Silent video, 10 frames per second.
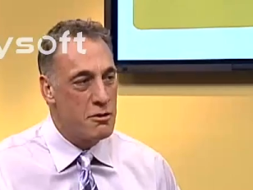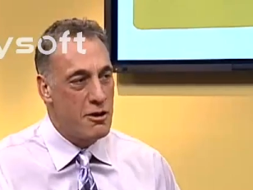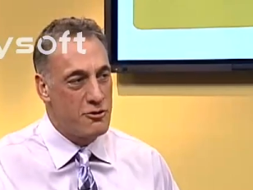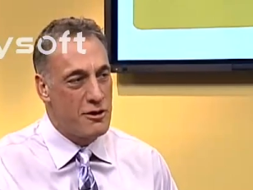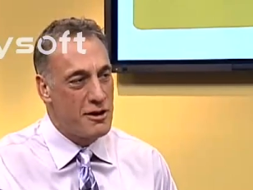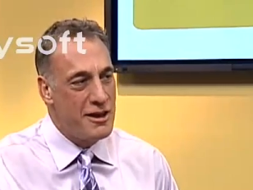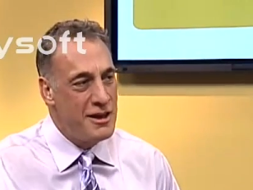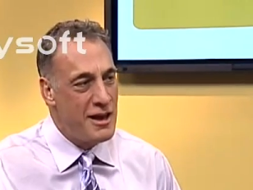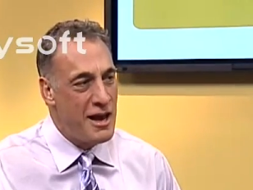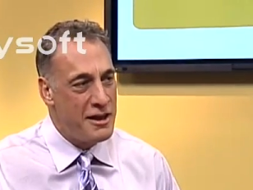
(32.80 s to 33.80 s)
other letters are like
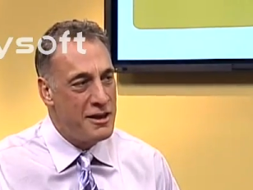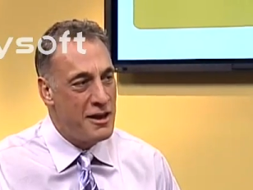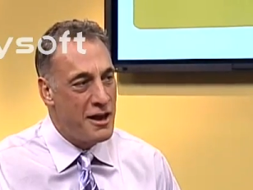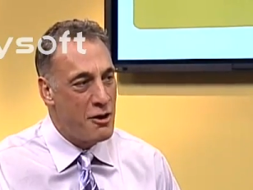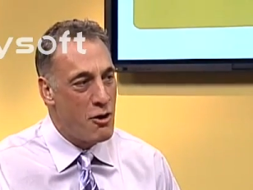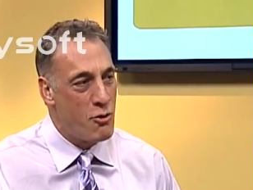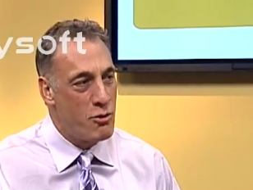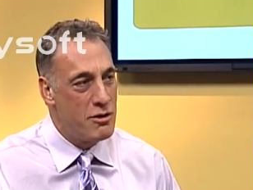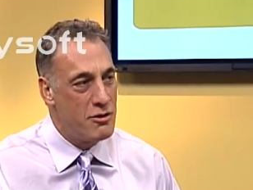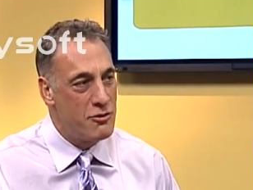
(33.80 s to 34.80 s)
E-I-E-I-O.